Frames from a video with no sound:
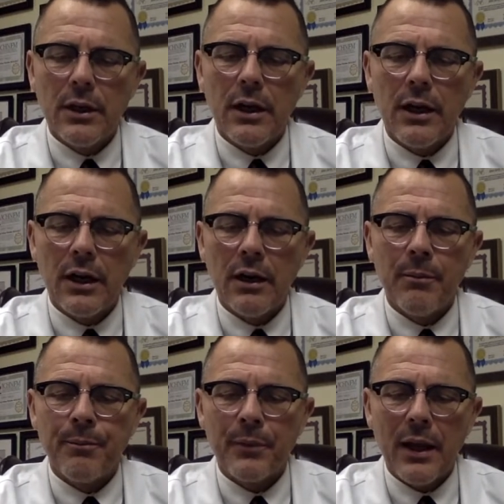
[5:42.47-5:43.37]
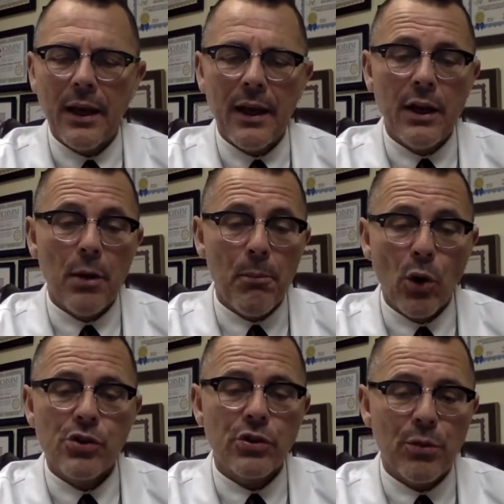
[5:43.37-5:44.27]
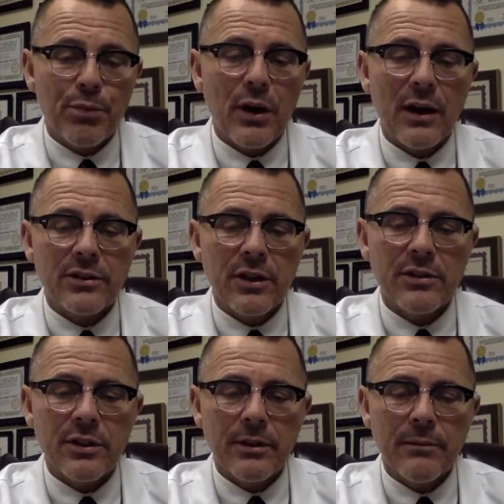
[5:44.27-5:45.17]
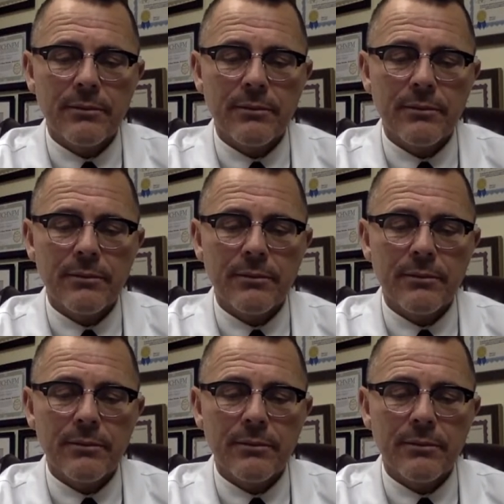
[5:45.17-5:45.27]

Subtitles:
and emotional processing.